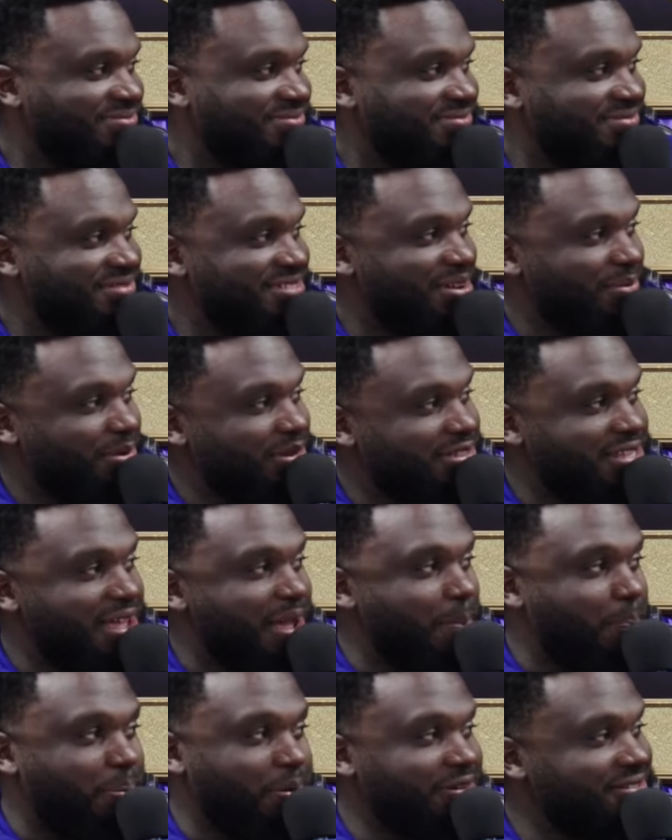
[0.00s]
almost there,
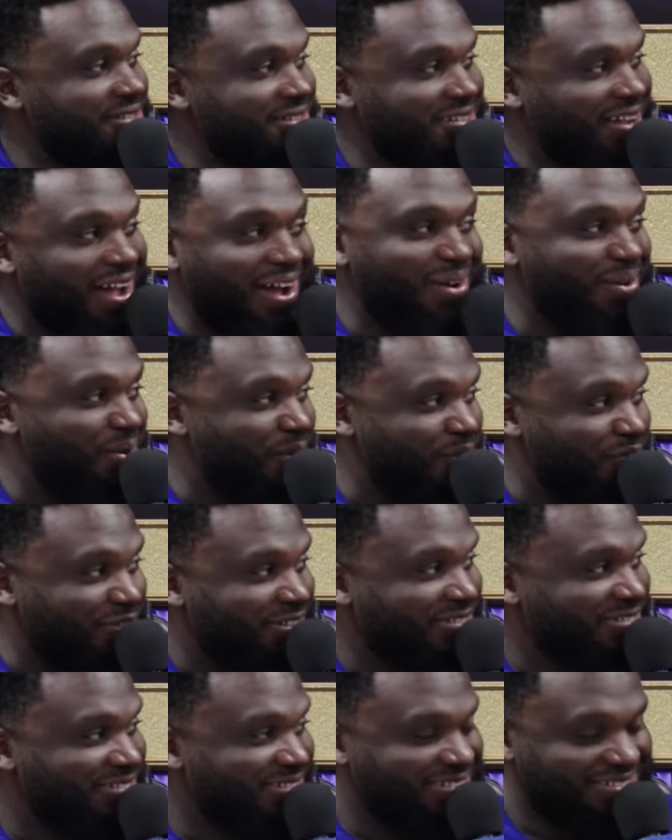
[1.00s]
Push the car over.
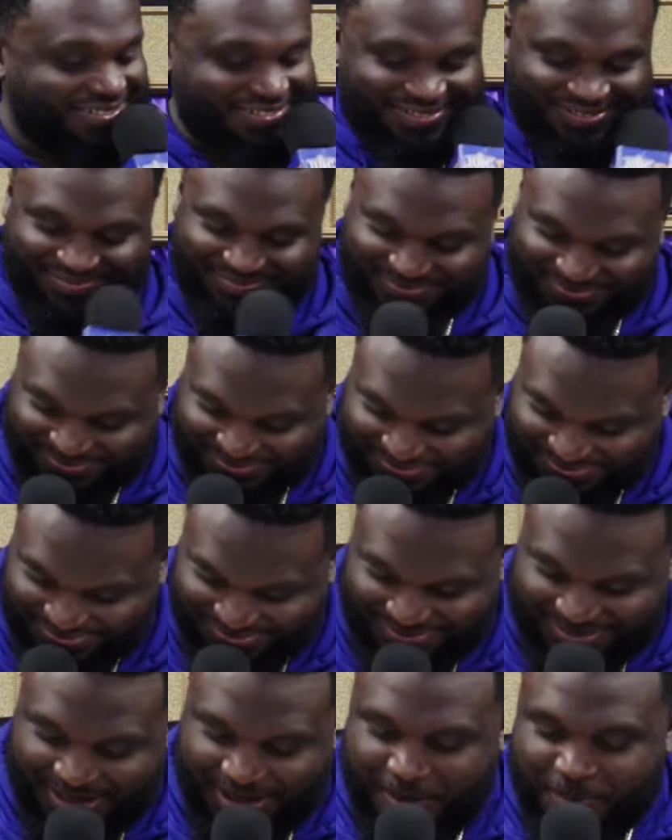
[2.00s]

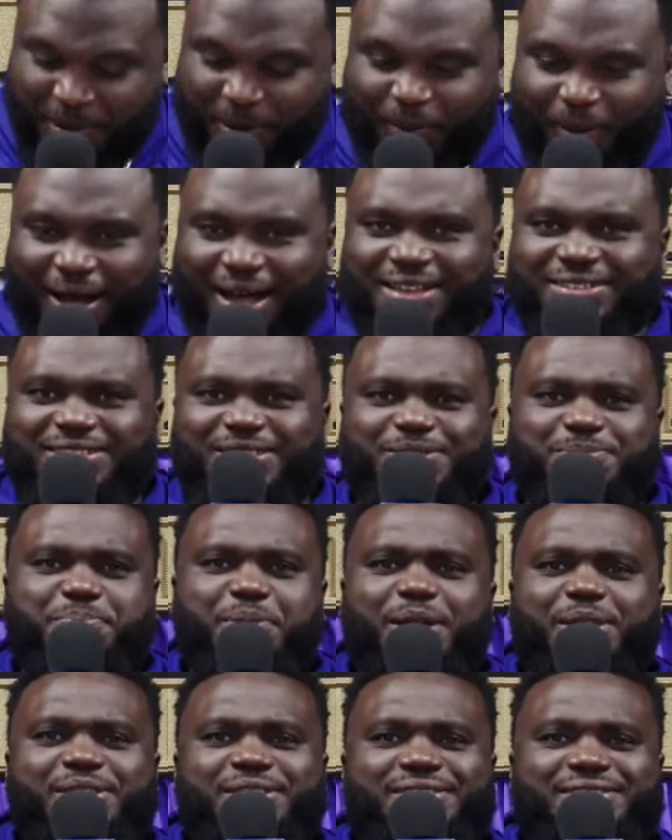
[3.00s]
But why is this
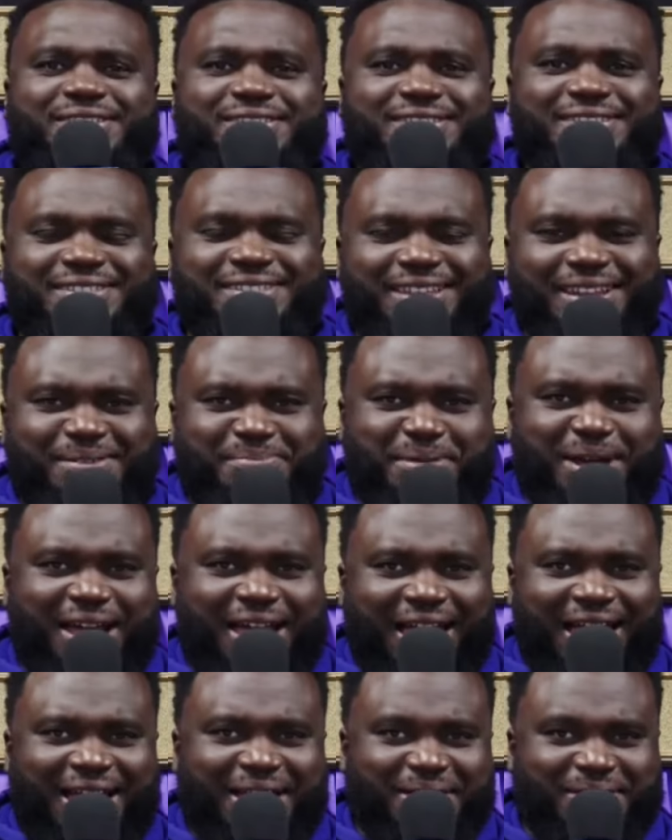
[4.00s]
brother and sister still in my
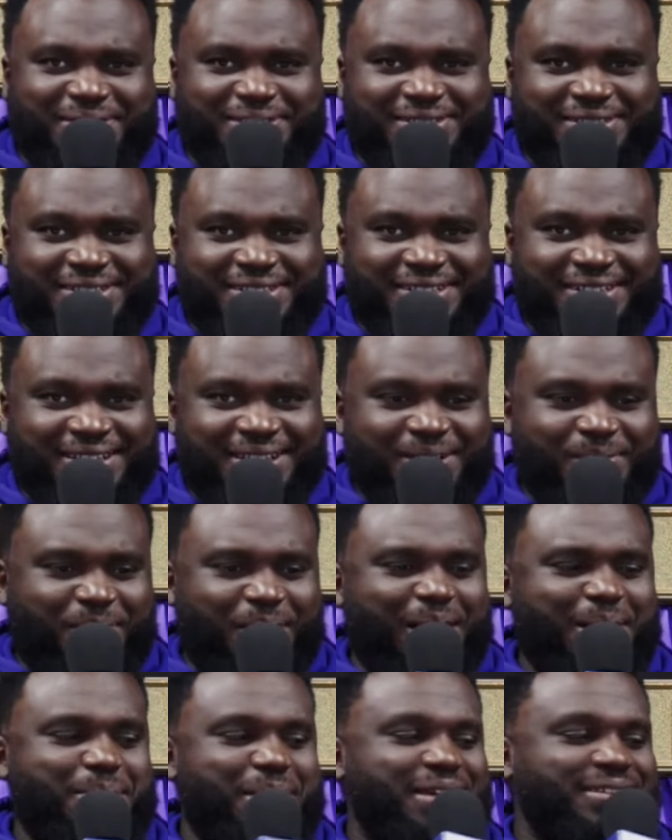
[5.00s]
house? Why
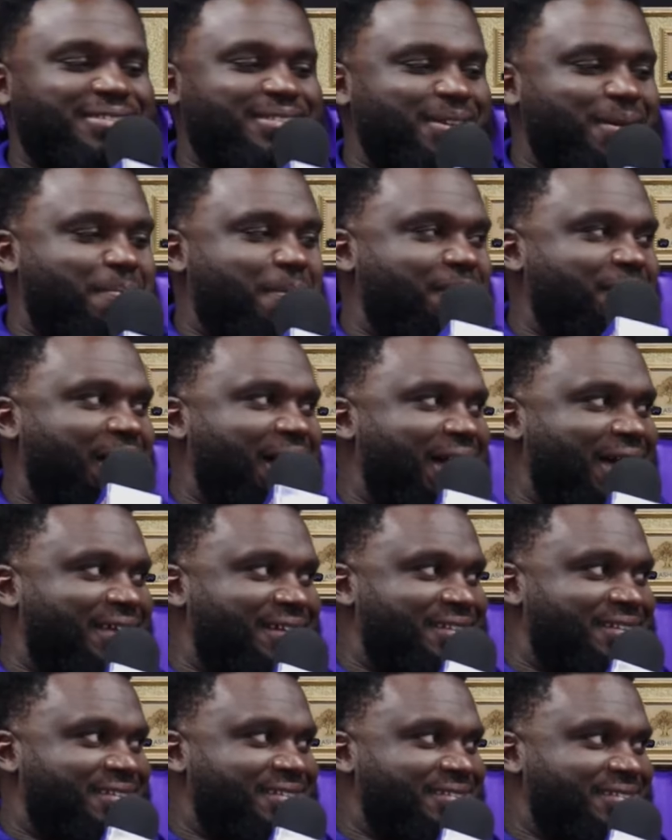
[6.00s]
am I still providing?
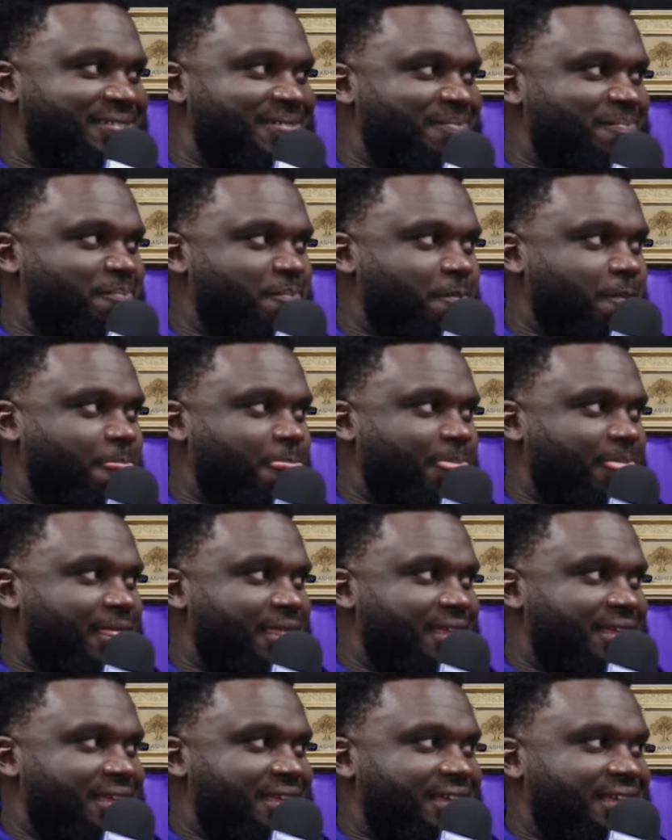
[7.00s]

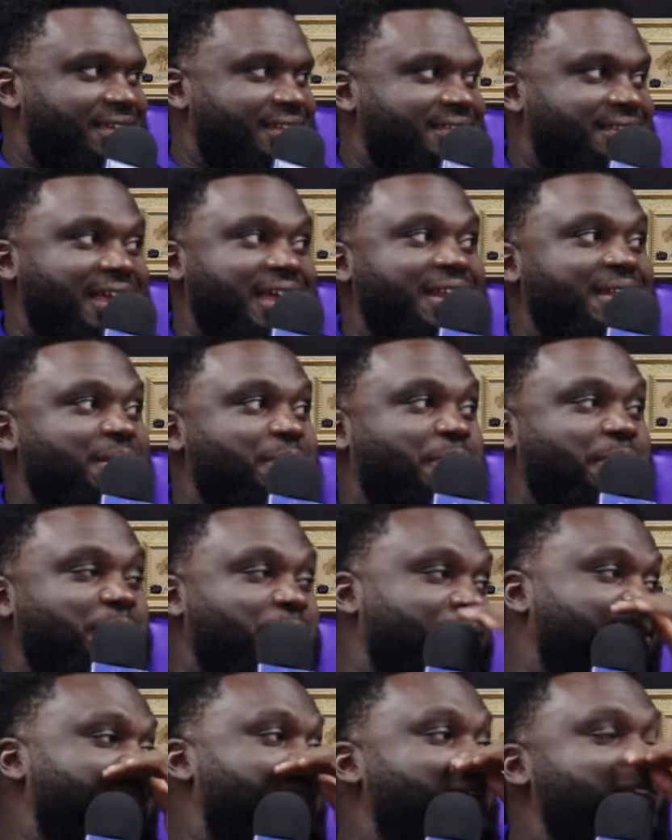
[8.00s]
They ain't, bro,
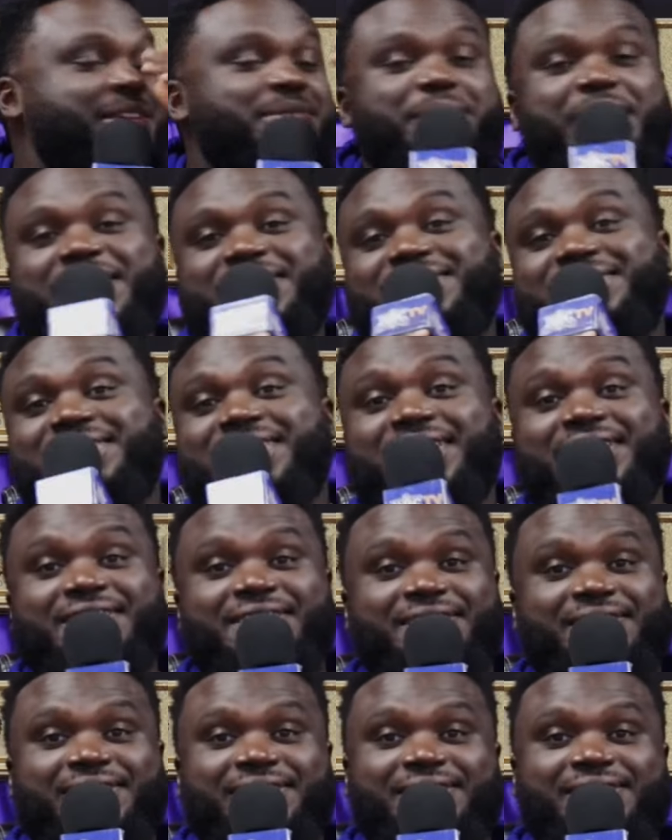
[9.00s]
that don't even make
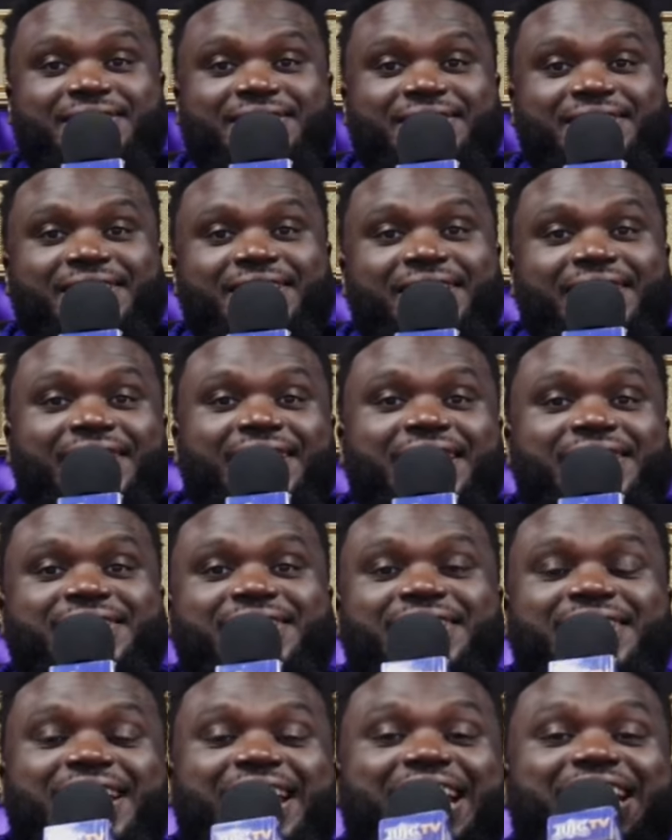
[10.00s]
sense. Yeah. Listen,
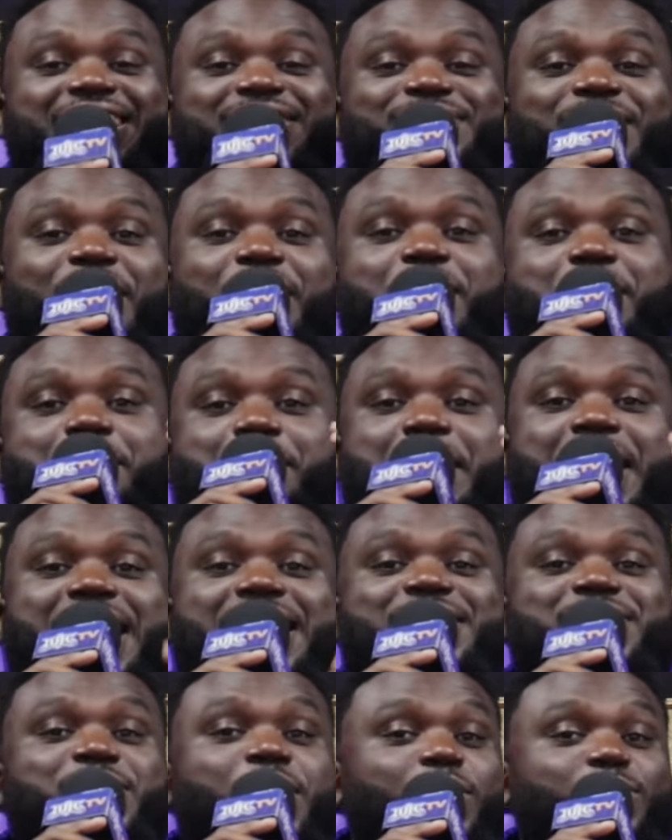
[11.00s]
it don't make
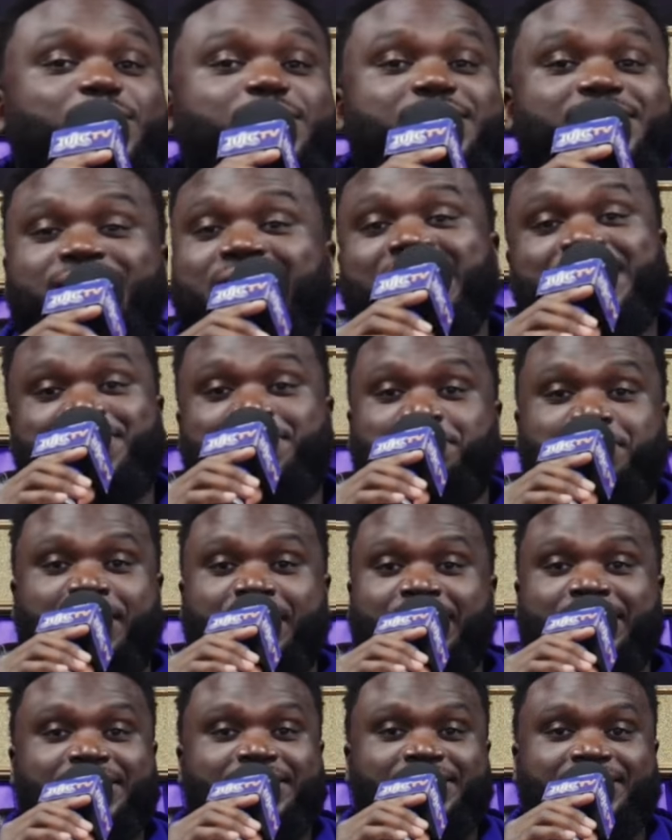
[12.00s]
no sense, bro.
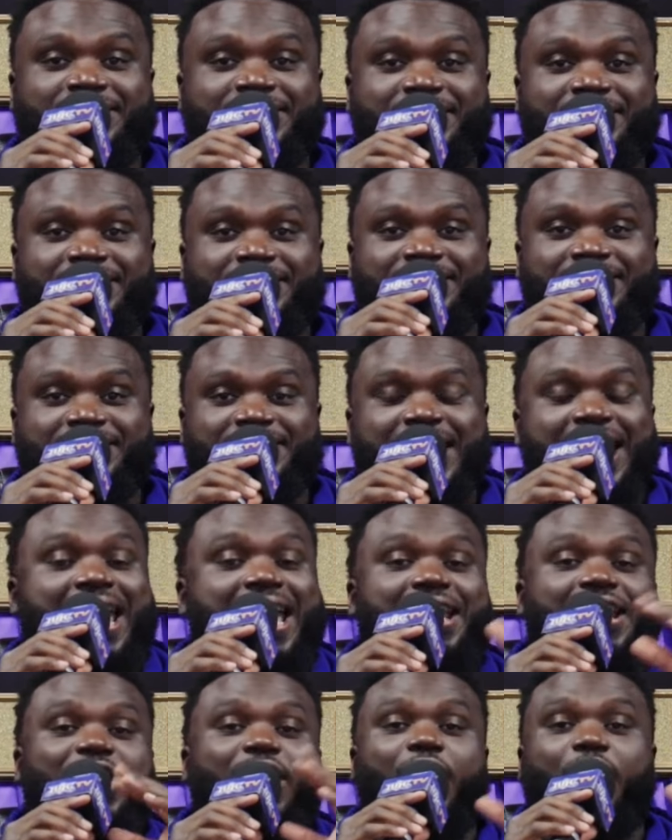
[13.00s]
At all. At
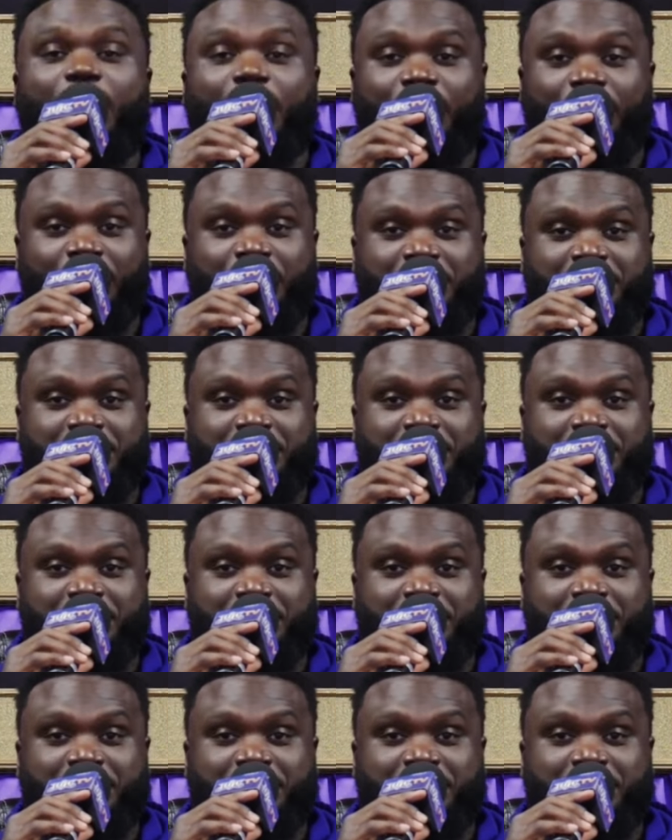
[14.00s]
all.